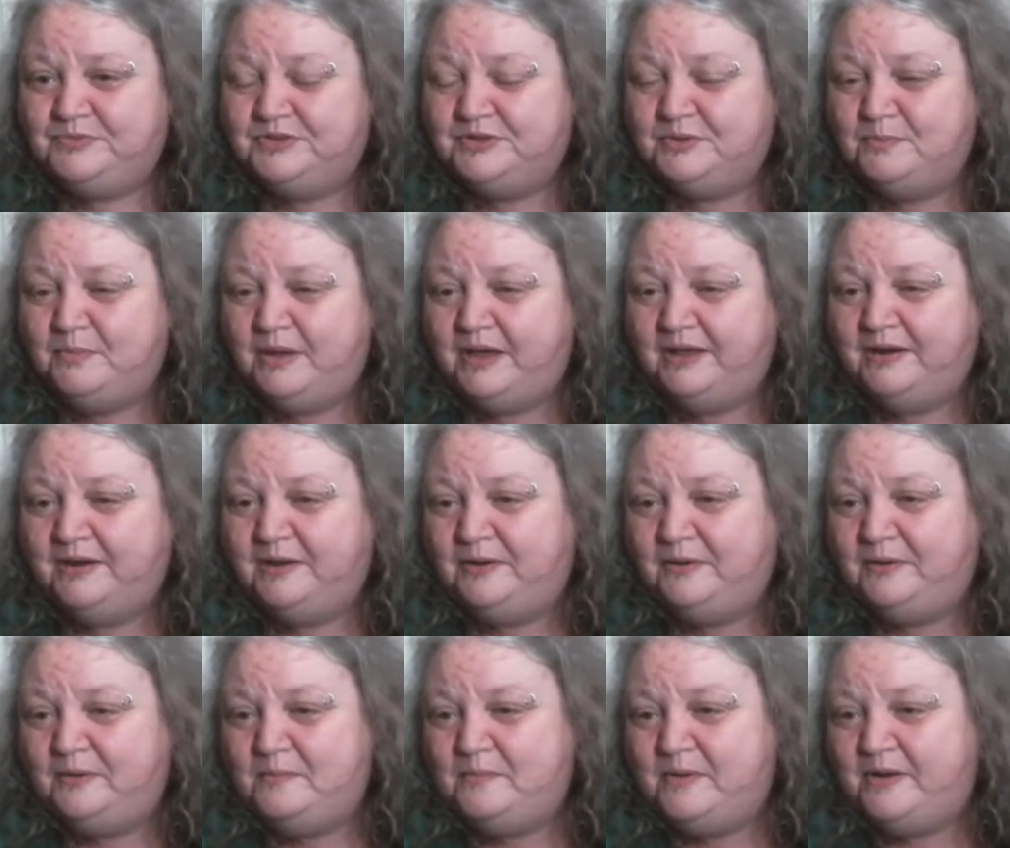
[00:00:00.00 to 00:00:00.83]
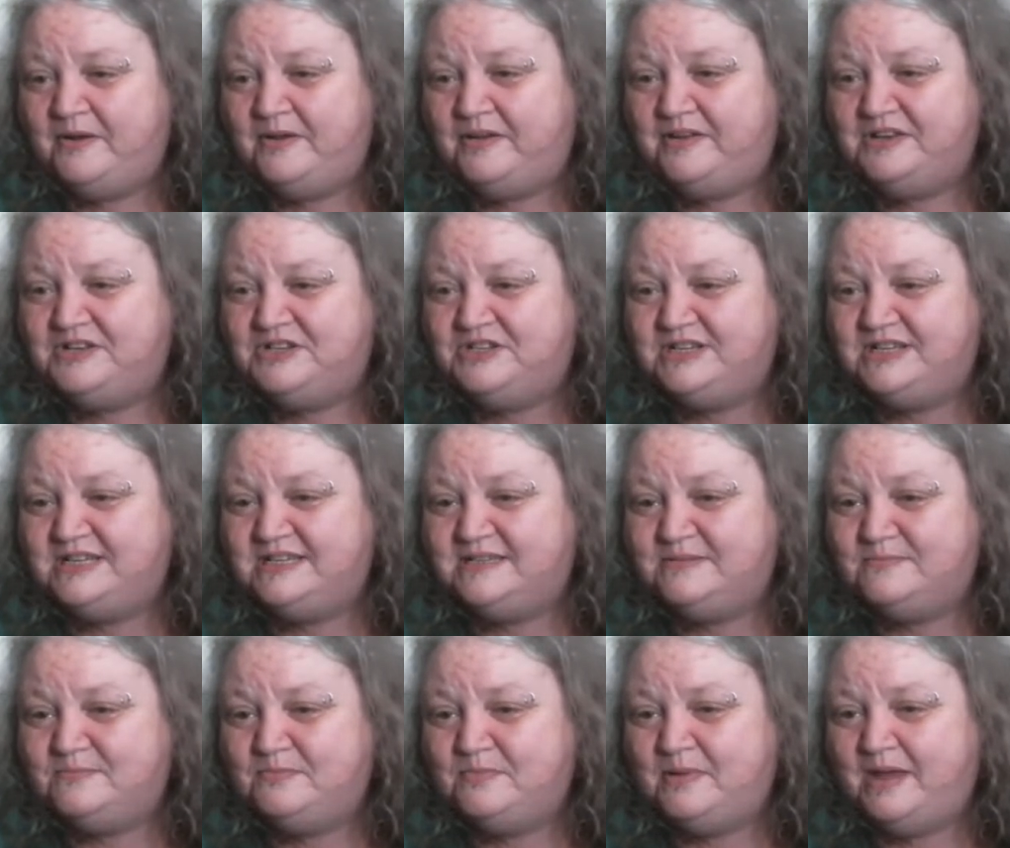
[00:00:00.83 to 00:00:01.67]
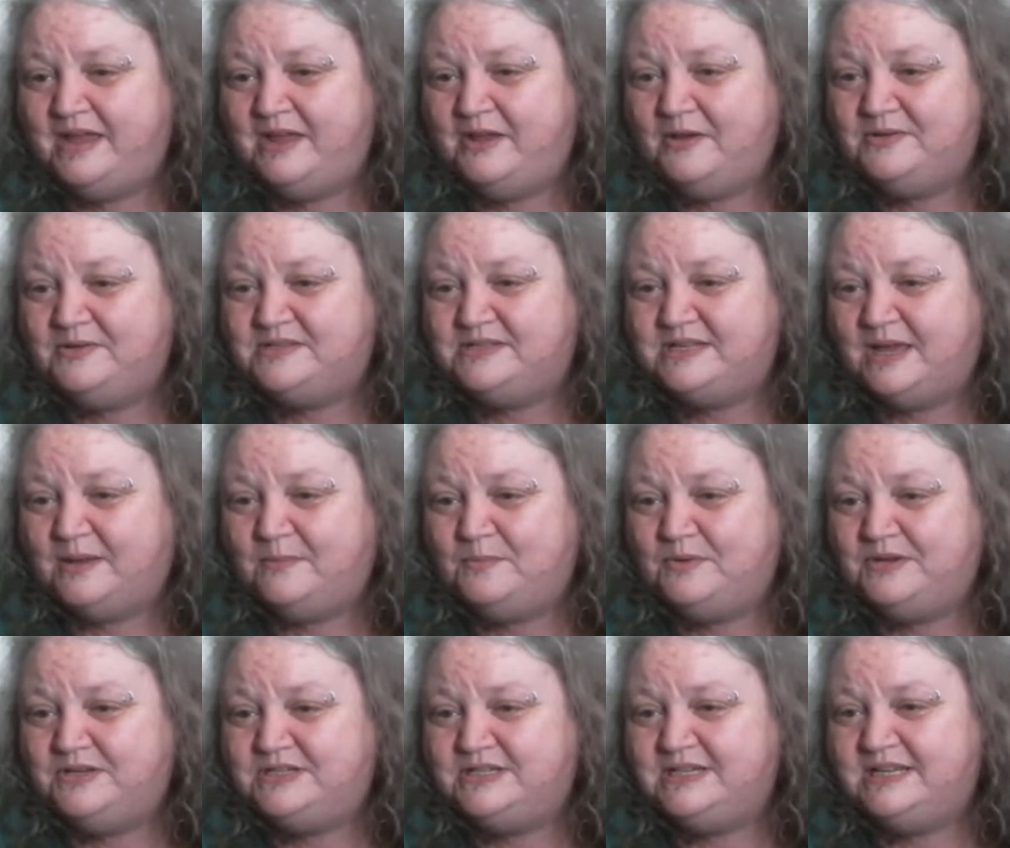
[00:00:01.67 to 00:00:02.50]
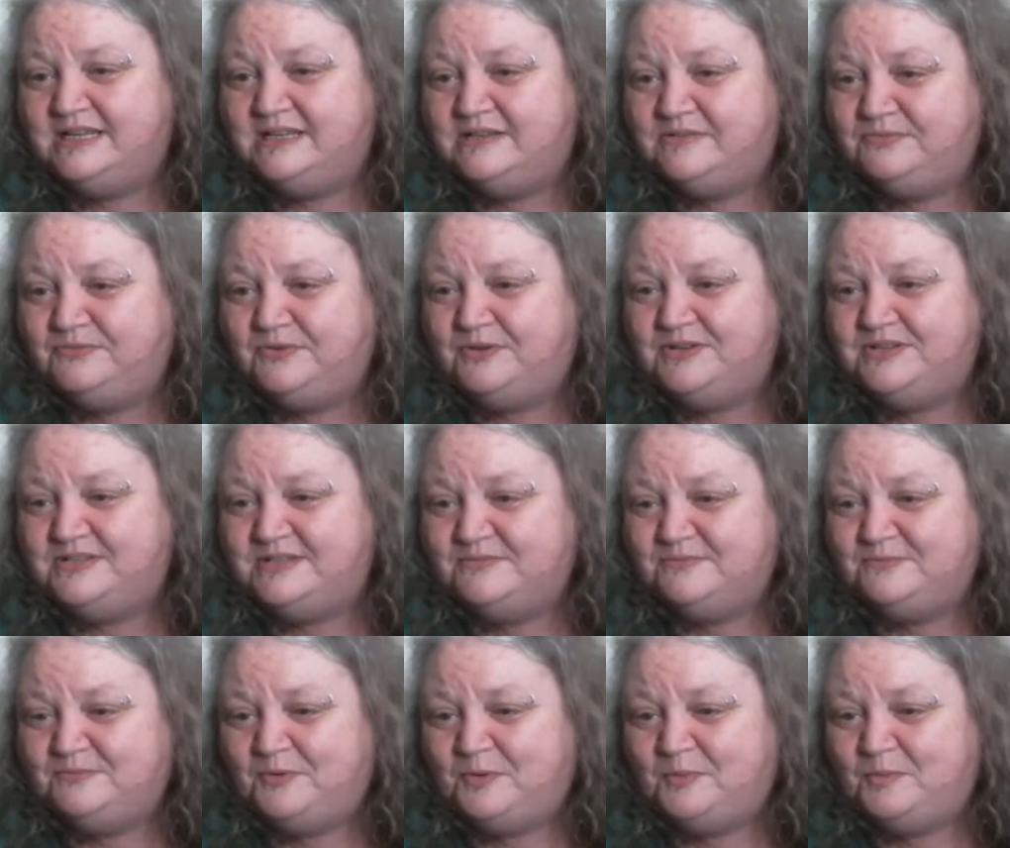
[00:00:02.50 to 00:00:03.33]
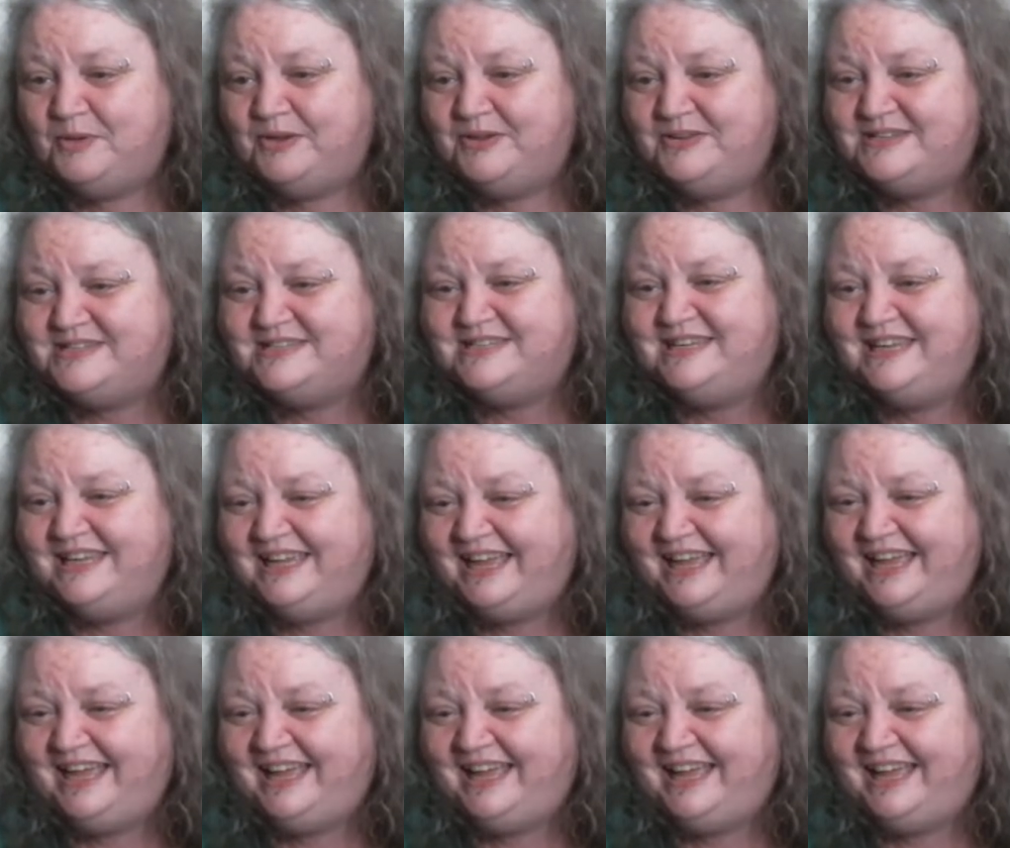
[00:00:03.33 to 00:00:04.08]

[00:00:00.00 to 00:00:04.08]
Tomato, American cheese, and mayo sandwich is first and foremost.